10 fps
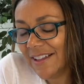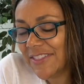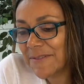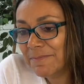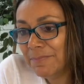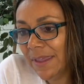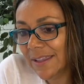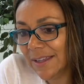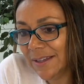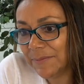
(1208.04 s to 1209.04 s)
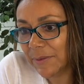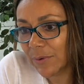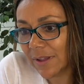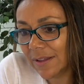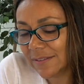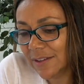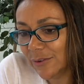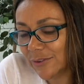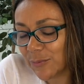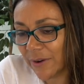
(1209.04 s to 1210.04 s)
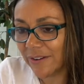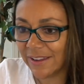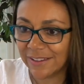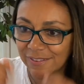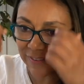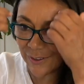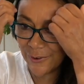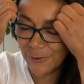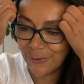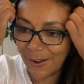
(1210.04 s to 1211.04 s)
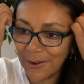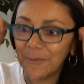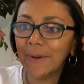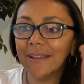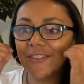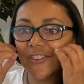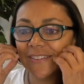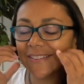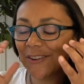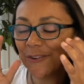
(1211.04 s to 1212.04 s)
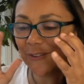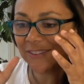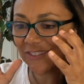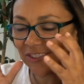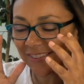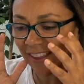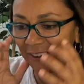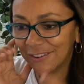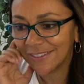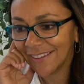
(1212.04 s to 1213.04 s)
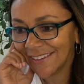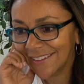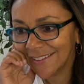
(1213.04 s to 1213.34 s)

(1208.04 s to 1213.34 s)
that makeup that Wagasia was wearing is so, oh my, it's just so, it's just everything.